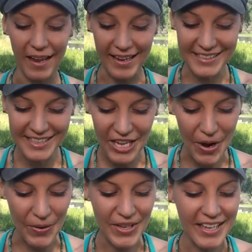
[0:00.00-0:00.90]
And
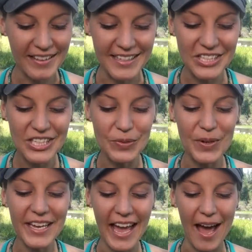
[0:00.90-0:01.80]
so, let's just
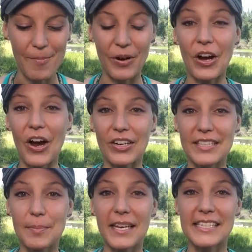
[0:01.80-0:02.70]
recap our
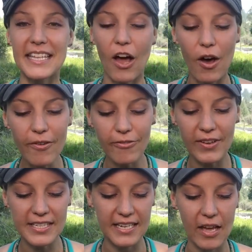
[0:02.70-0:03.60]
cards because they all
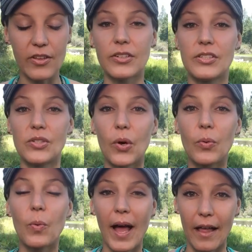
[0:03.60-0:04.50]
fit together so
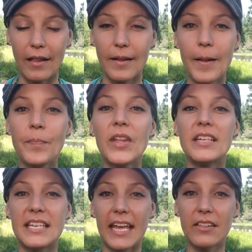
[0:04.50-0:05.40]
well.
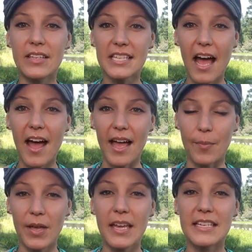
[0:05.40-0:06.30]
Take the
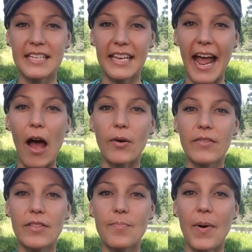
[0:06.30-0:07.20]
time to get out
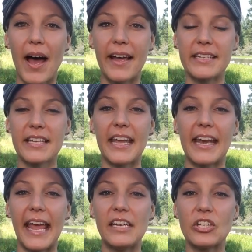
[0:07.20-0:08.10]
of the mind,
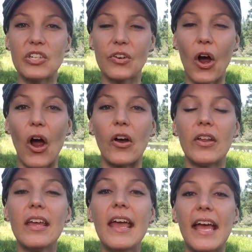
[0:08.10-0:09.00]
get into your
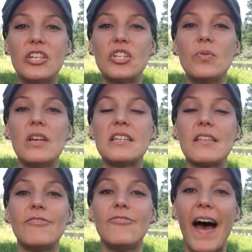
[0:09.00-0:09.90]
heart, and tune into
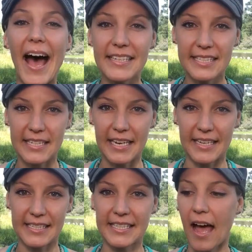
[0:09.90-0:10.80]
the
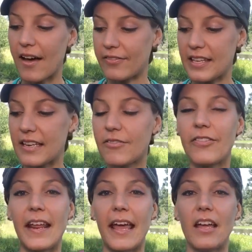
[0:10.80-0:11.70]
vastness of the
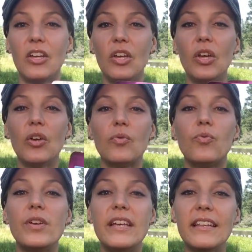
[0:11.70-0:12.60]
infinite.
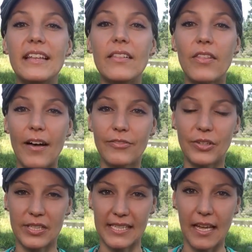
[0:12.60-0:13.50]
Really love
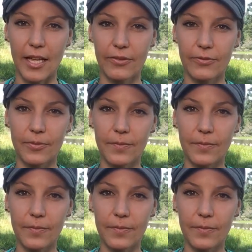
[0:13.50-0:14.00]
yourself.